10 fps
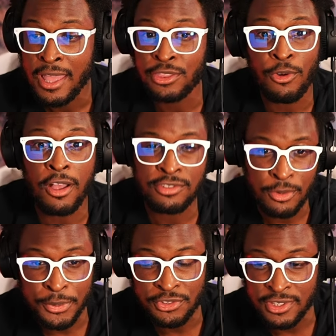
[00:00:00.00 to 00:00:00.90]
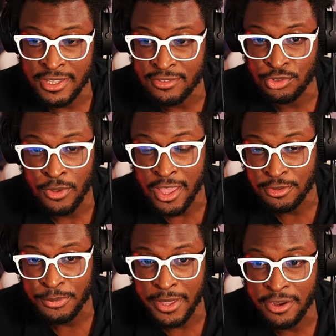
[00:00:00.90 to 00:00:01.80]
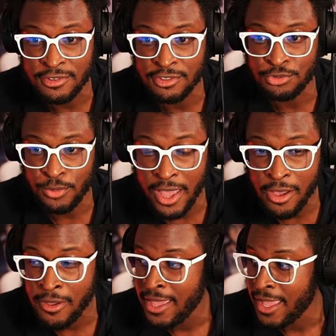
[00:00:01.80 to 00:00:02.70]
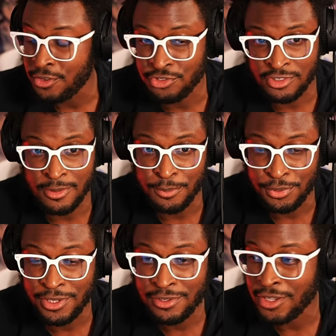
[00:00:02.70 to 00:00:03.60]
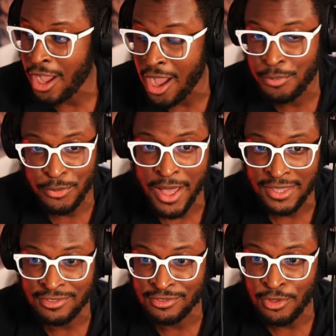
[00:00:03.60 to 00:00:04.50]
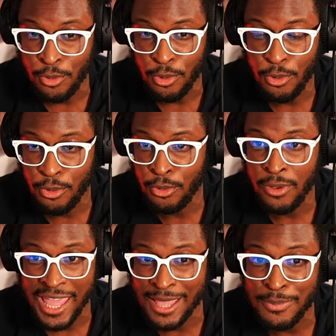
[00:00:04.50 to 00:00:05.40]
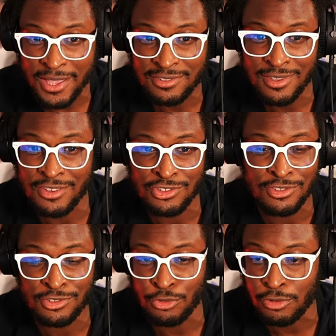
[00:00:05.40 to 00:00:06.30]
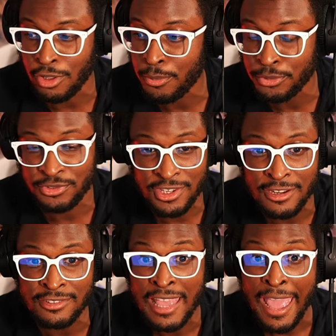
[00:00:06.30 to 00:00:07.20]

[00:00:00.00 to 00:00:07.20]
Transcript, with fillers: They're also pushing it to other players as well, and just completely compromises the whole Apex Legends Global Series.